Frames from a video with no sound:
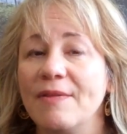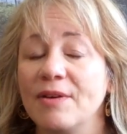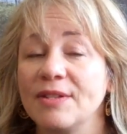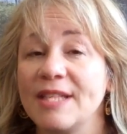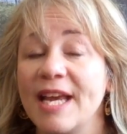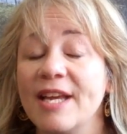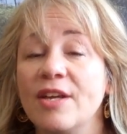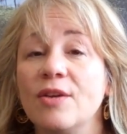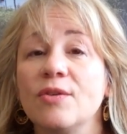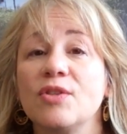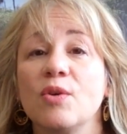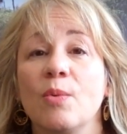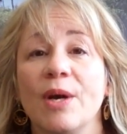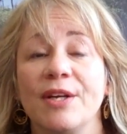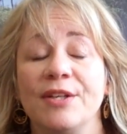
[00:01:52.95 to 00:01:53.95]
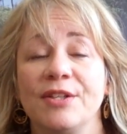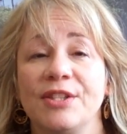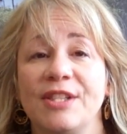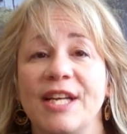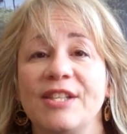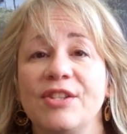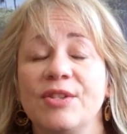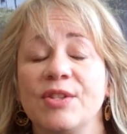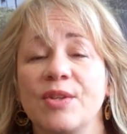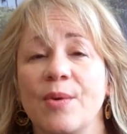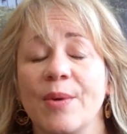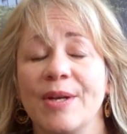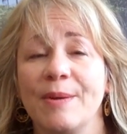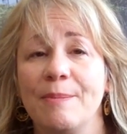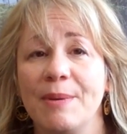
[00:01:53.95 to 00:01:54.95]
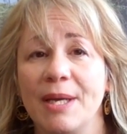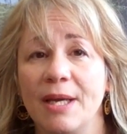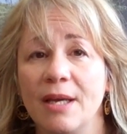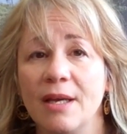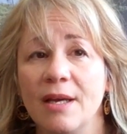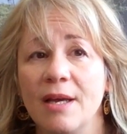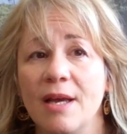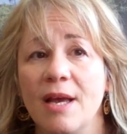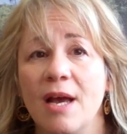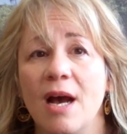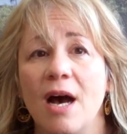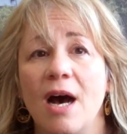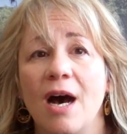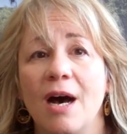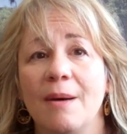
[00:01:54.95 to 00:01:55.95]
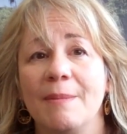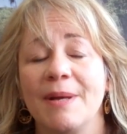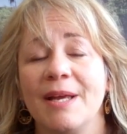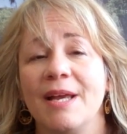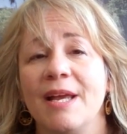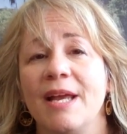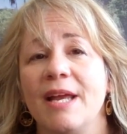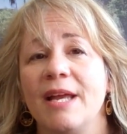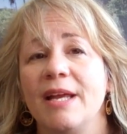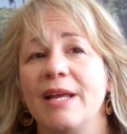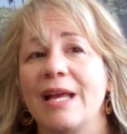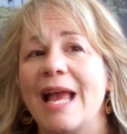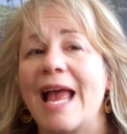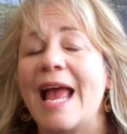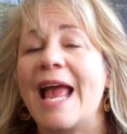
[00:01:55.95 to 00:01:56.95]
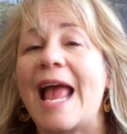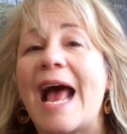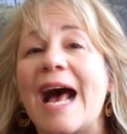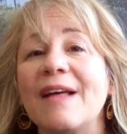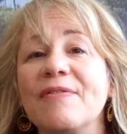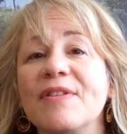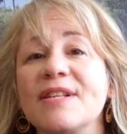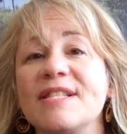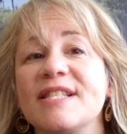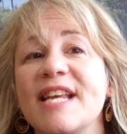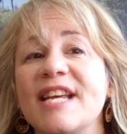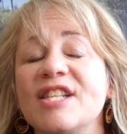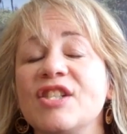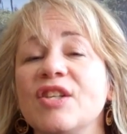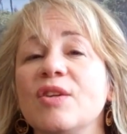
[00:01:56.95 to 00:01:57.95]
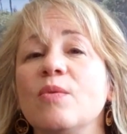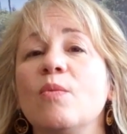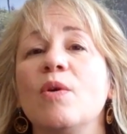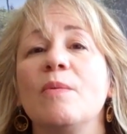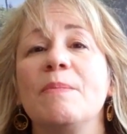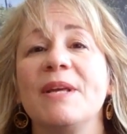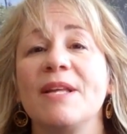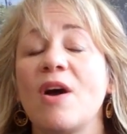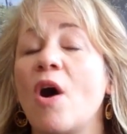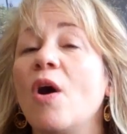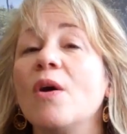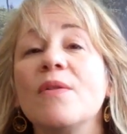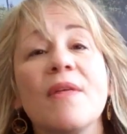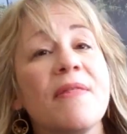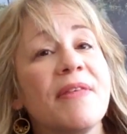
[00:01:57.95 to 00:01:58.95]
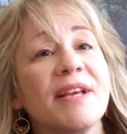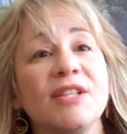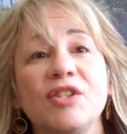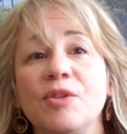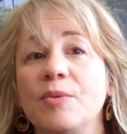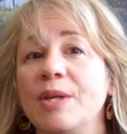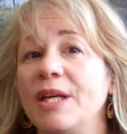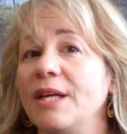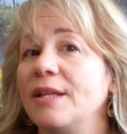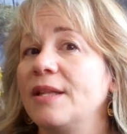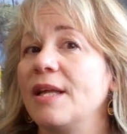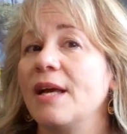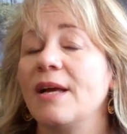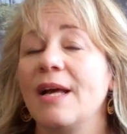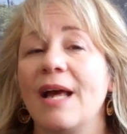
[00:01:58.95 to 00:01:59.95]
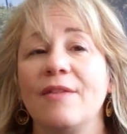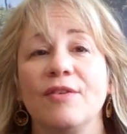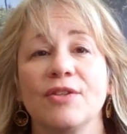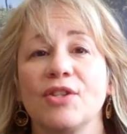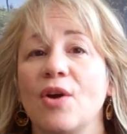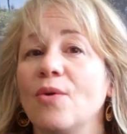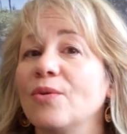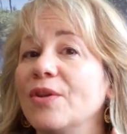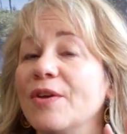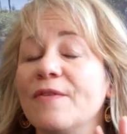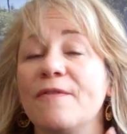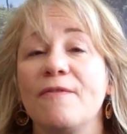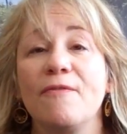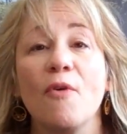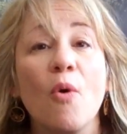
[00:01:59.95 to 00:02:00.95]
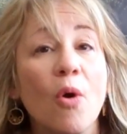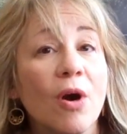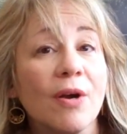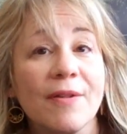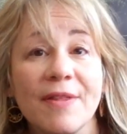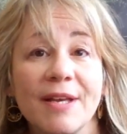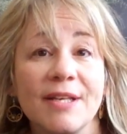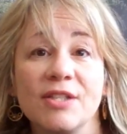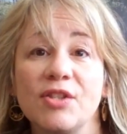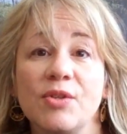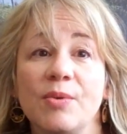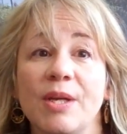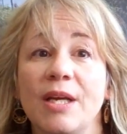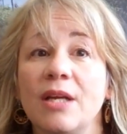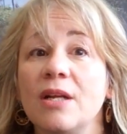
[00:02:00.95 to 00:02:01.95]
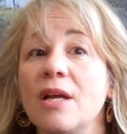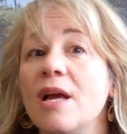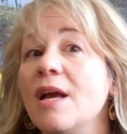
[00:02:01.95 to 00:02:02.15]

take you to where your station is going to be. At the station will be all the things you need, and there's only 4 things you need.